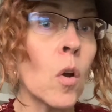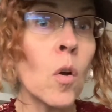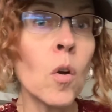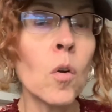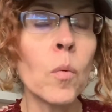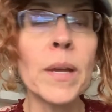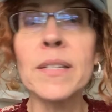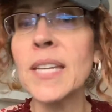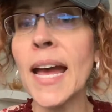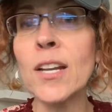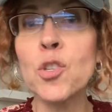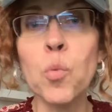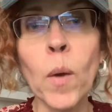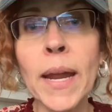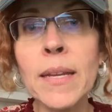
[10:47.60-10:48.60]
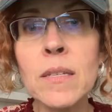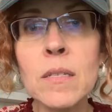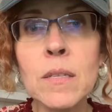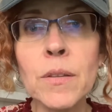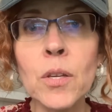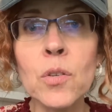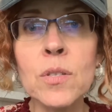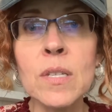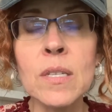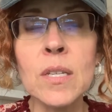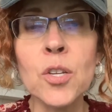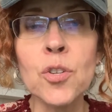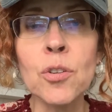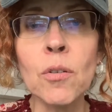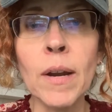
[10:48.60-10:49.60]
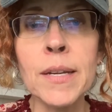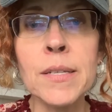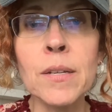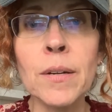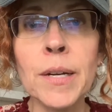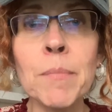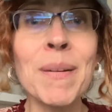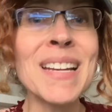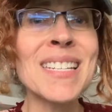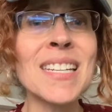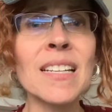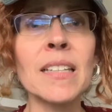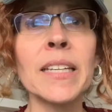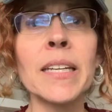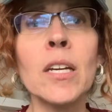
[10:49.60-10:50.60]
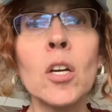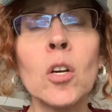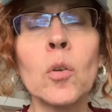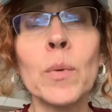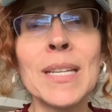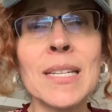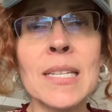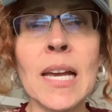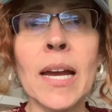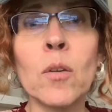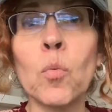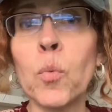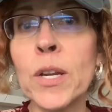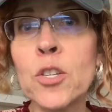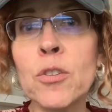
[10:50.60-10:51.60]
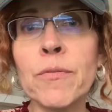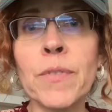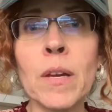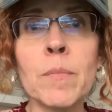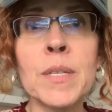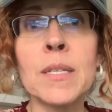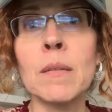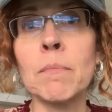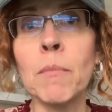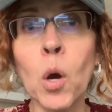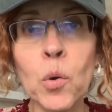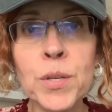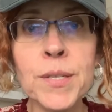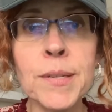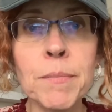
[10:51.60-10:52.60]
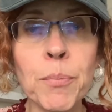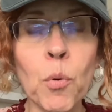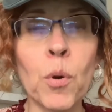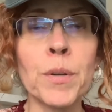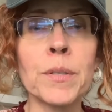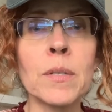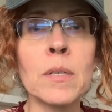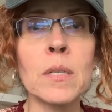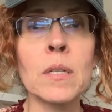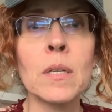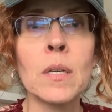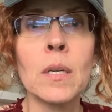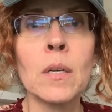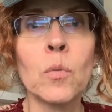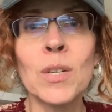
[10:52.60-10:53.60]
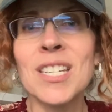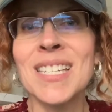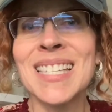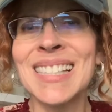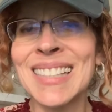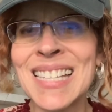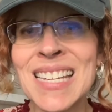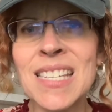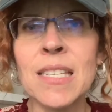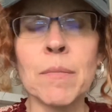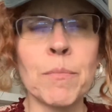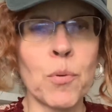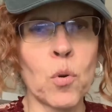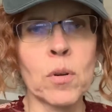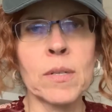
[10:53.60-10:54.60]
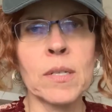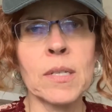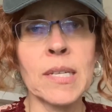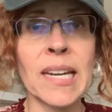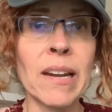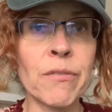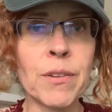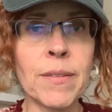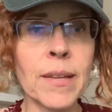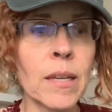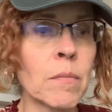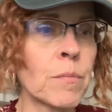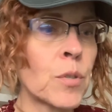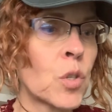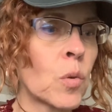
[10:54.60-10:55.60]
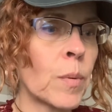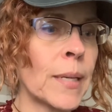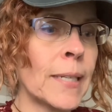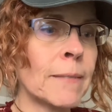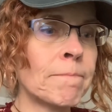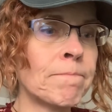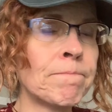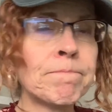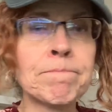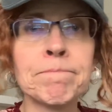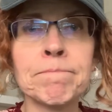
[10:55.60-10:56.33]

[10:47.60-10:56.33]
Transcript: We attach weights to those decision criteria. Basically, we decide which of them is the most important, which is the least important, and everything in between.